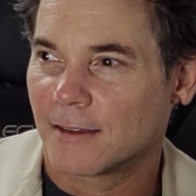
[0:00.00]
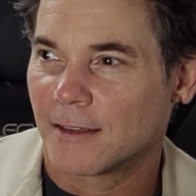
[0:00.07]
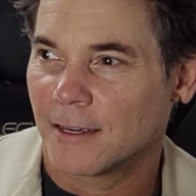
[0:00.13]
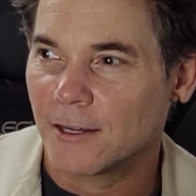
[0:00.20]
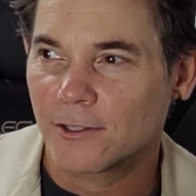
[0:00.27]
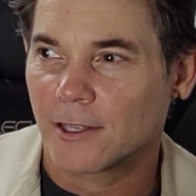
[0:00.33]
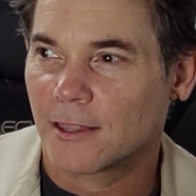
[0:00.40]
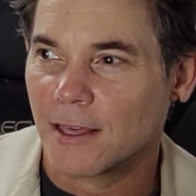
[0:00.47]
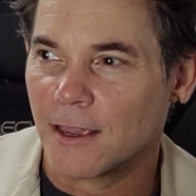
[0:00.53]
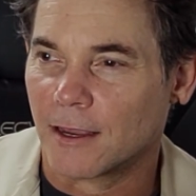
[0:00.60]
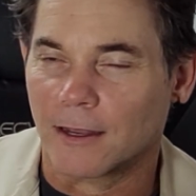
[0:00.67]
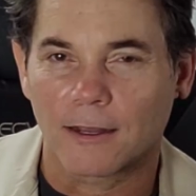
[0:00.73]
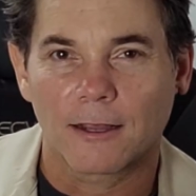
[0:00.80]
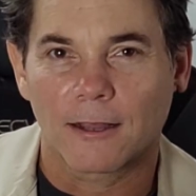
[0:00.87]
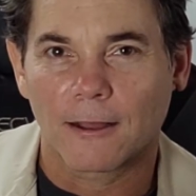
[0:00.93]
Here's the
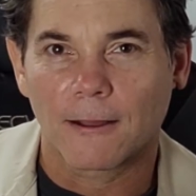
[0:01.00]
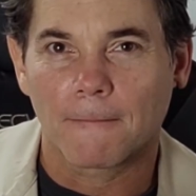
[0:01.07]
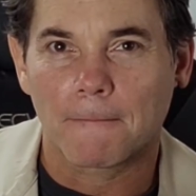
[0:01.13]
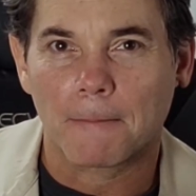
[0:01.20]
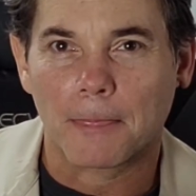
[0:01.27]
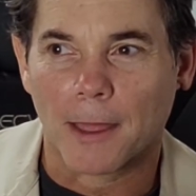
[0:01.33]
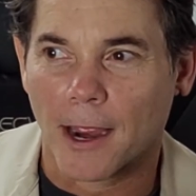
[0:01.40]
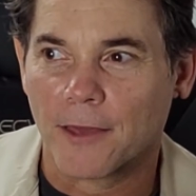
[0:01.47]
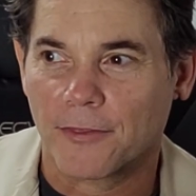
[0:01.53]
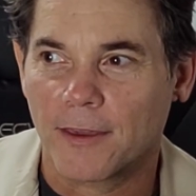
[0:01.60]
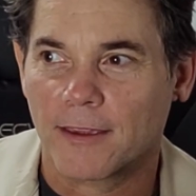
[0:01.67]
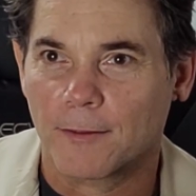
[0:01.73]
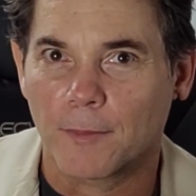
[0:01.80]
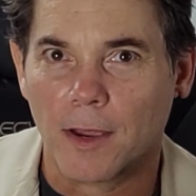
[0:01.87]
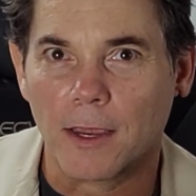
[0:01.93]
thing. I
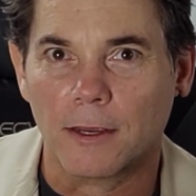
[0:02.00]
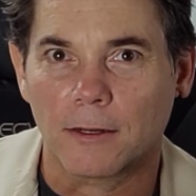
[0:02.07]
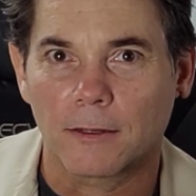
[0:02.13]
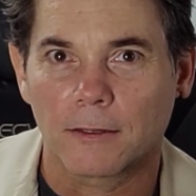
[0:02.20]
think it might.